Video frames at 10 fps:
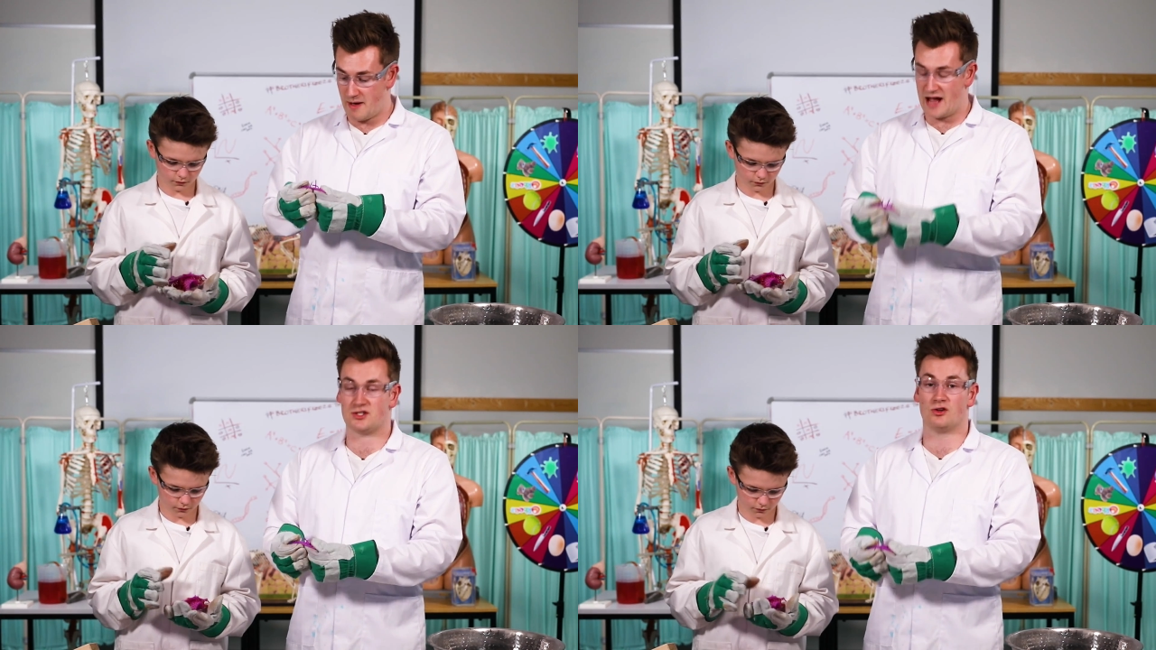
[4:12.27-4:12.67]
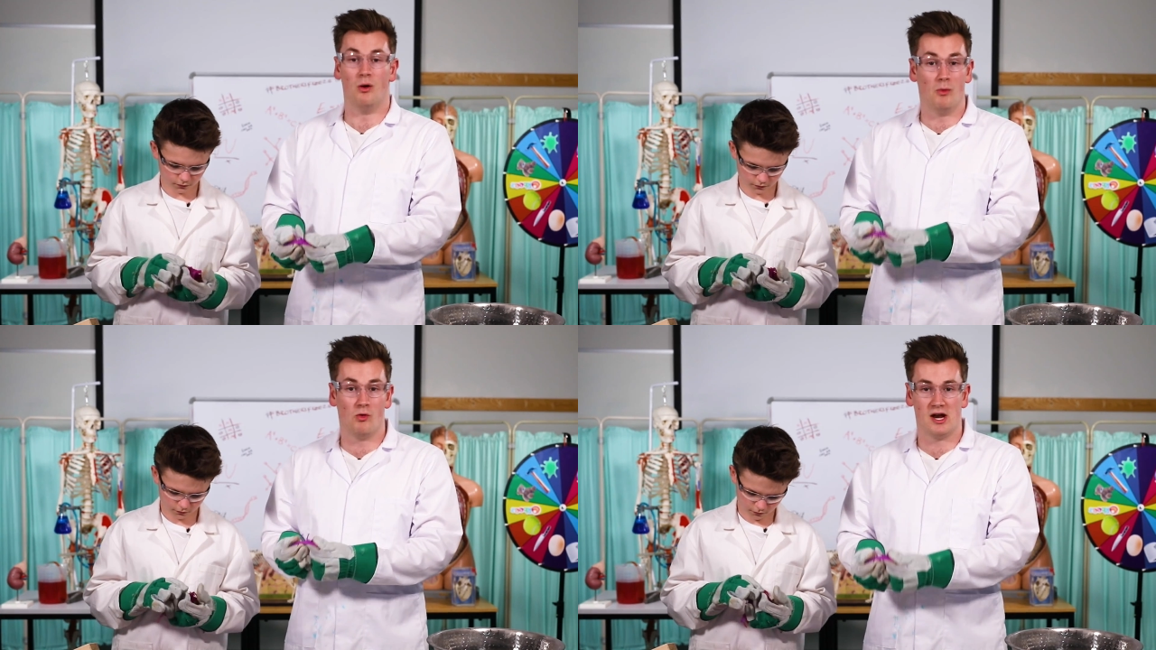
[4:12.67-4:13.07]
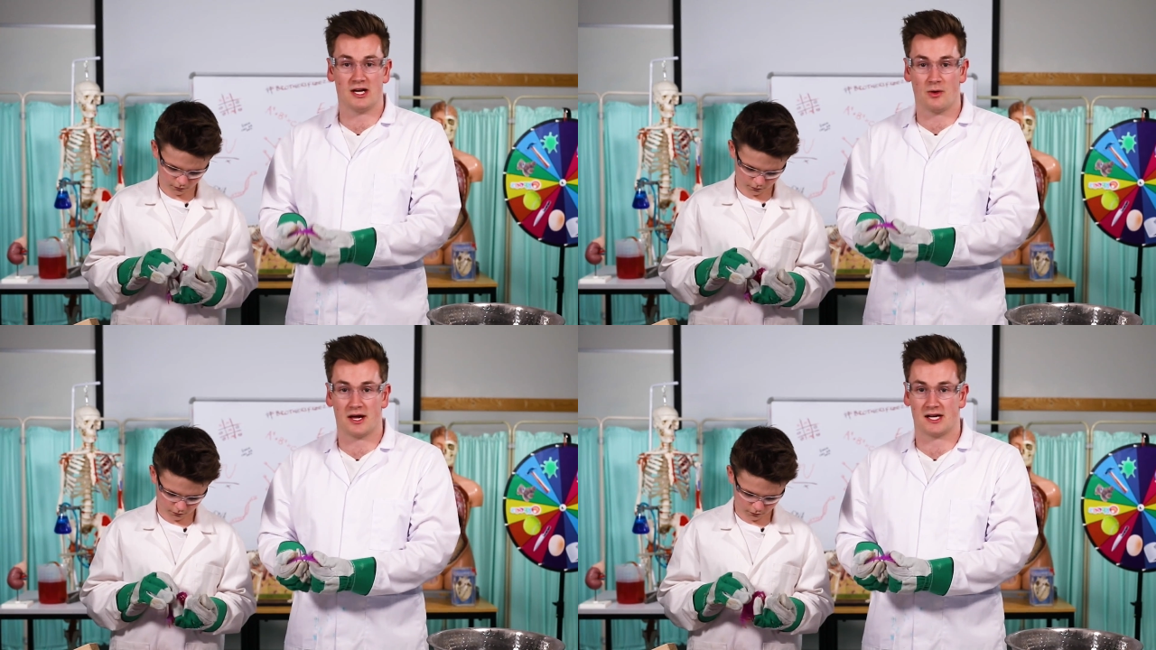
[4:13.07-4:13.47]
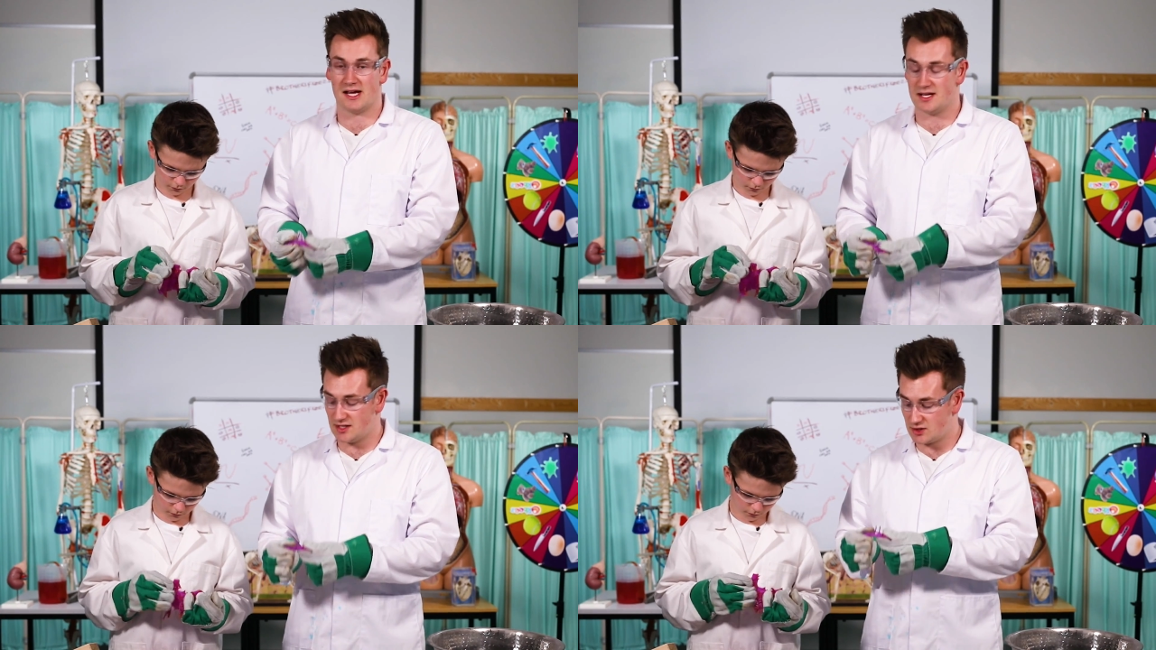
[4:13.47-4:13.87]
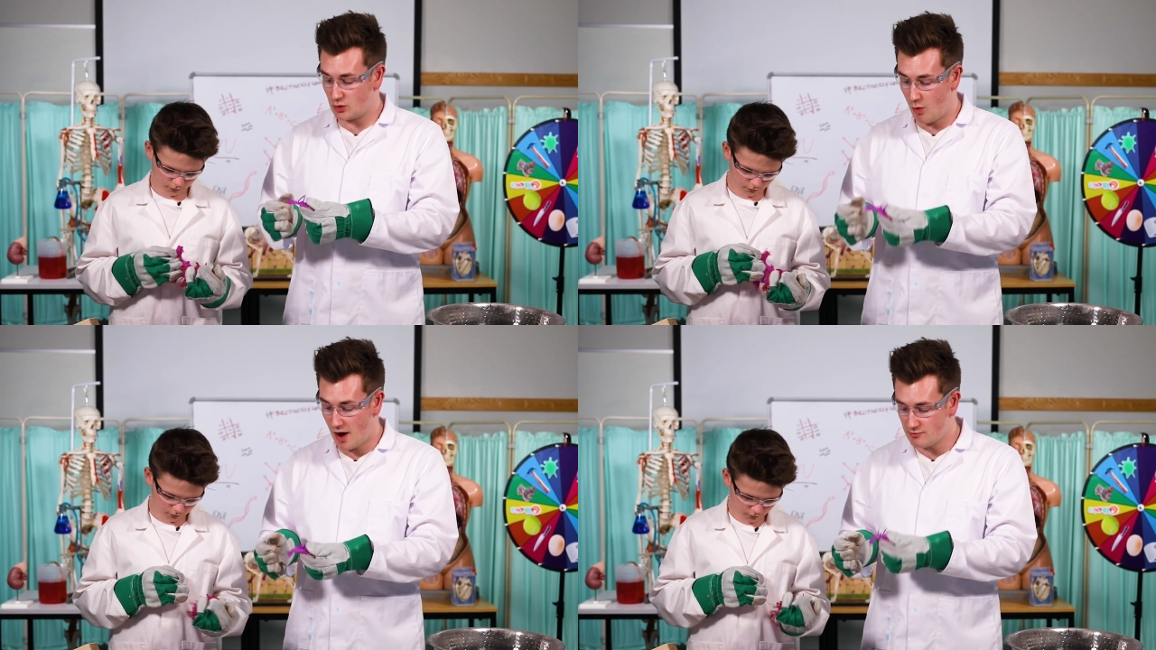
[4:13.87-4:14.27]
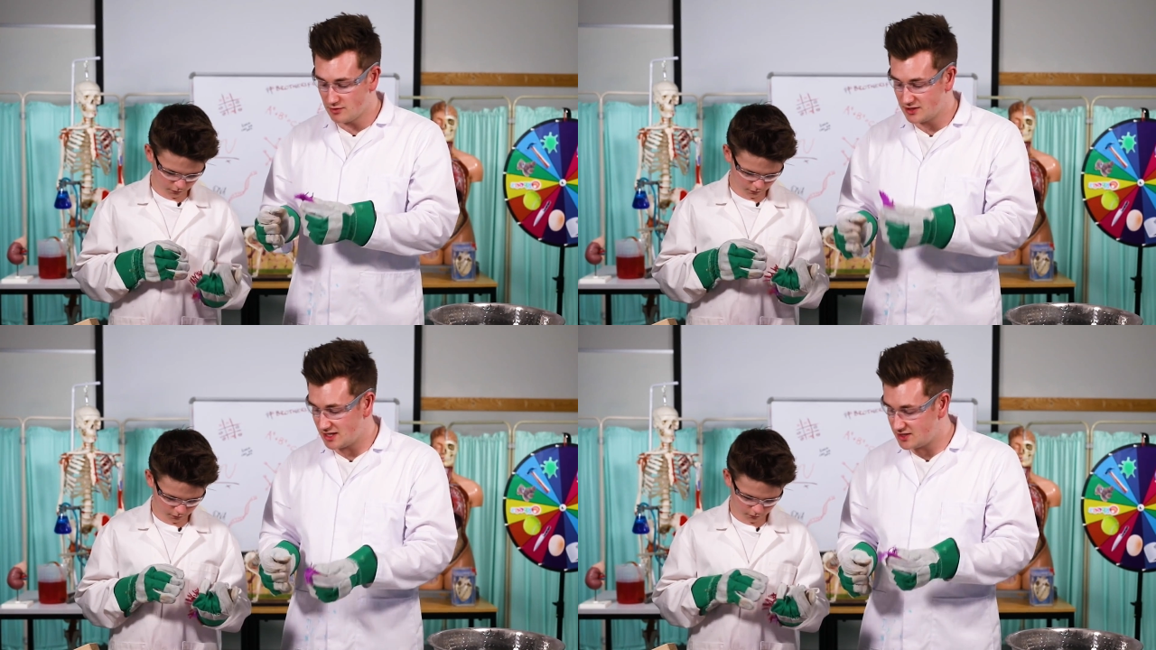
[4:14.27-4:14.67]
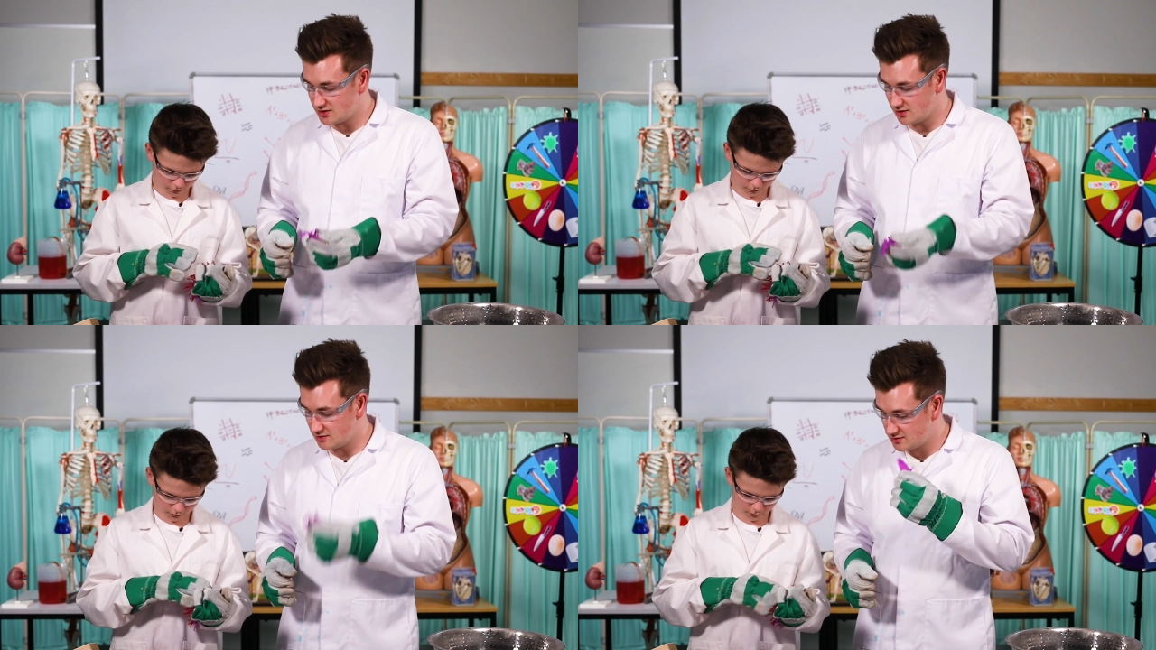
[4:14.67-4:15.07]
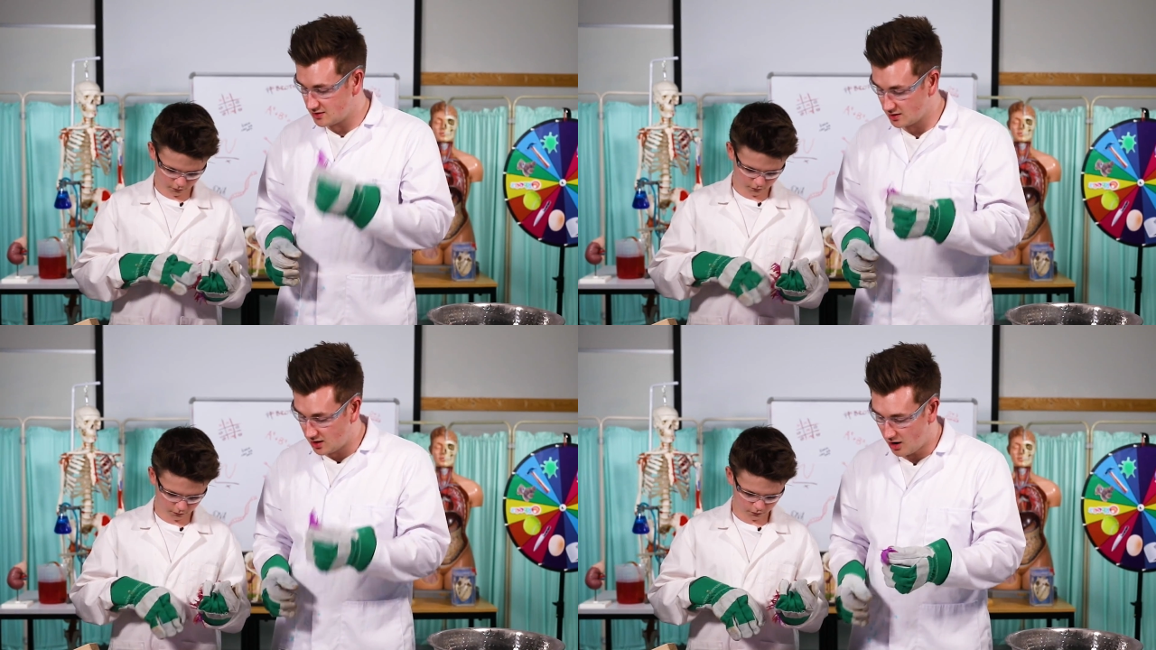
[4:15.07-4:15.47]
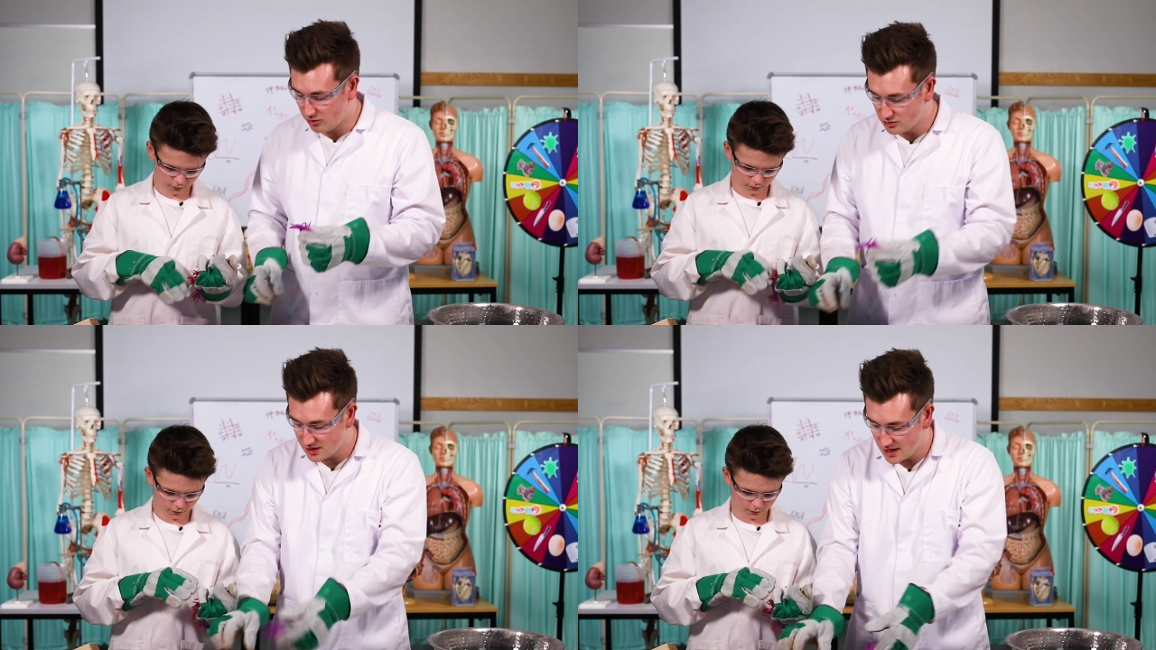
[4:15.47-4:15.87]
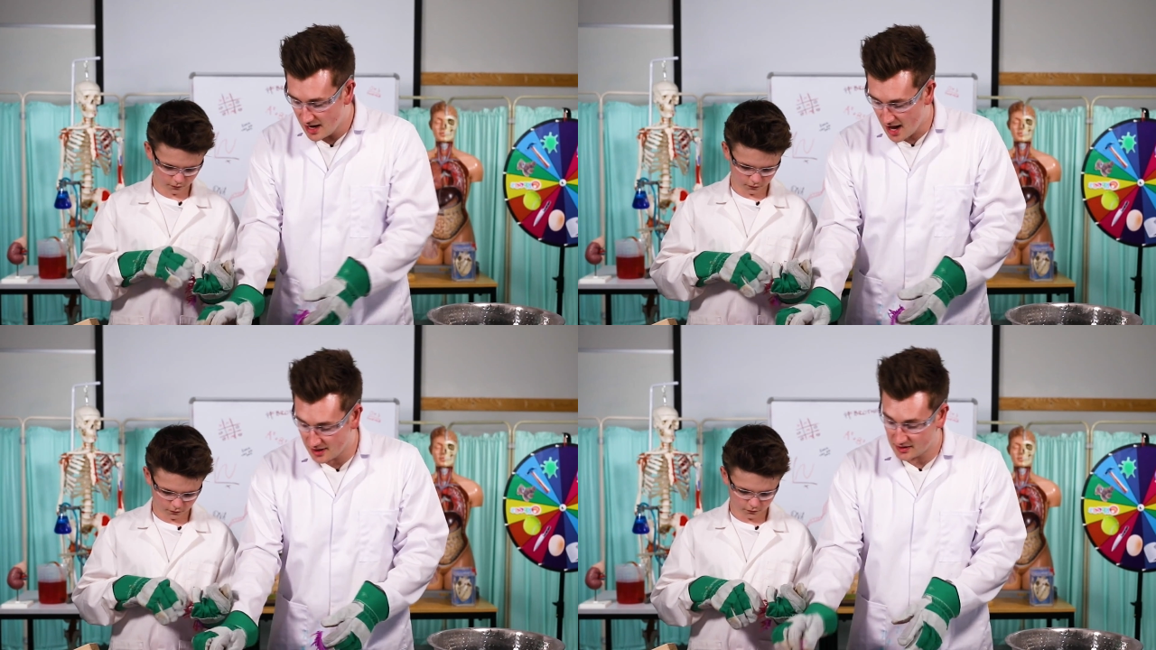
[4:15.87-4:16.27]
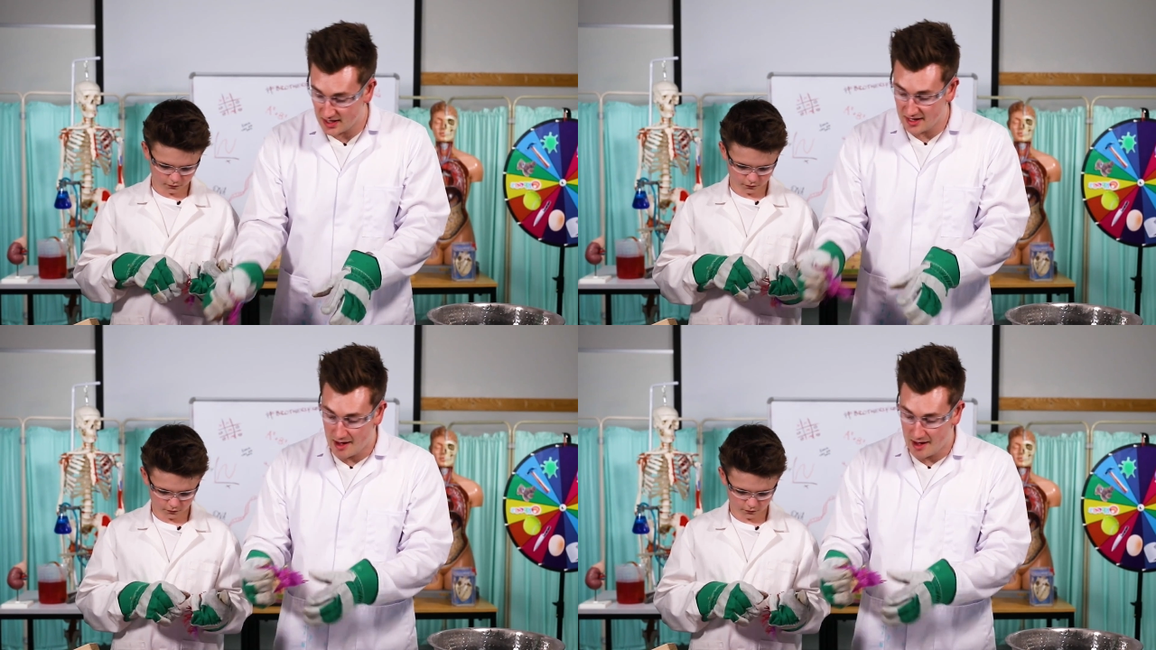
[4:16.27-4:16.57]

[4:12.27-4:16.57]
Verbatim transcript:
Speaker 1: back to normal really quickly is it's quite resistant to the cold, and you can see